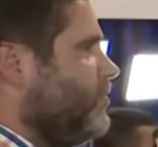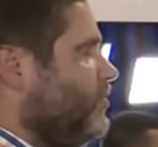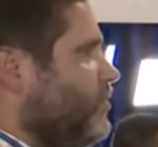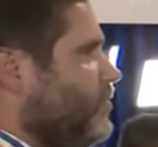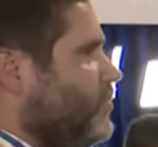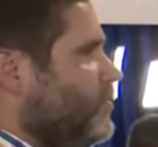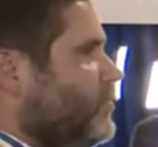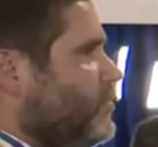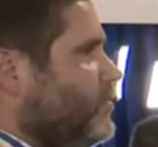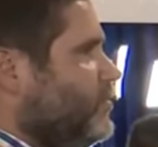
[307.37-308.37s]

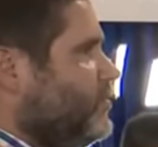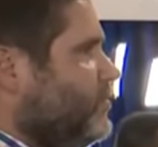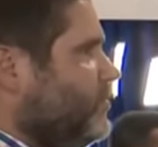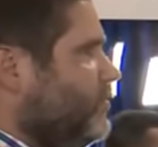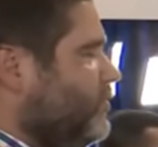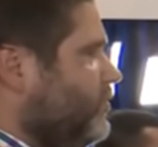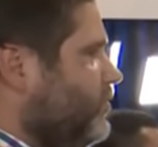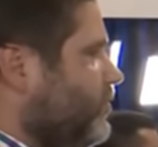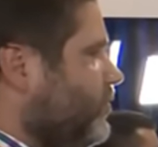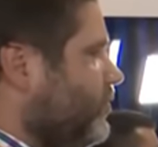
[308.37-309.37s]

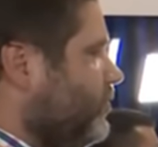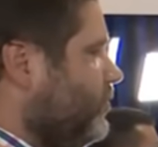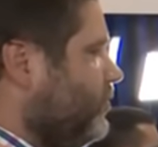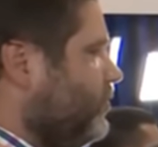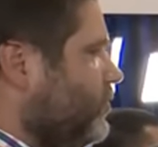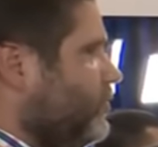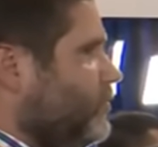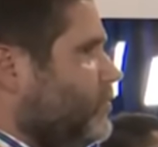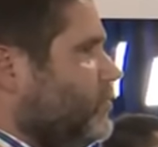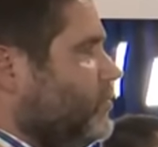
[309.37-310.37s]

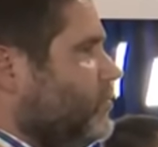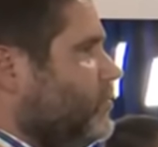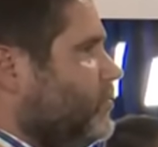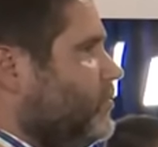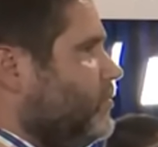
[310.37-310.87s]
[no speech]